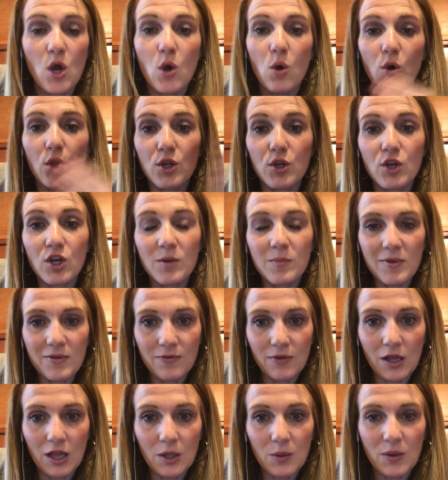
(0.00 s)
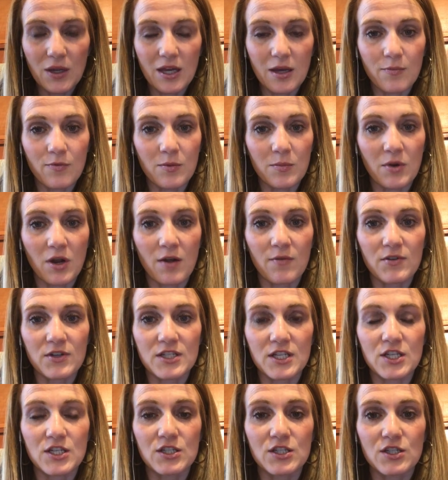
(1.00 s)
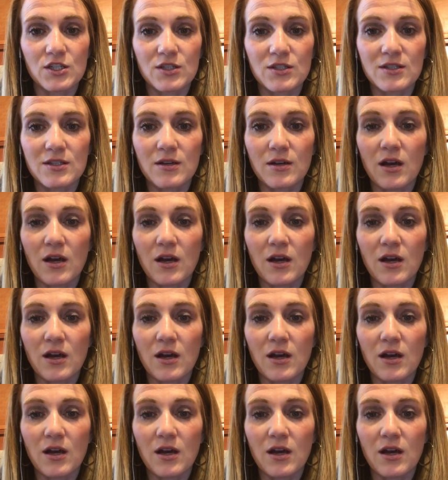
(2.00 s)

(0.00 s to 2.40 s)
Or you could be following up from conversations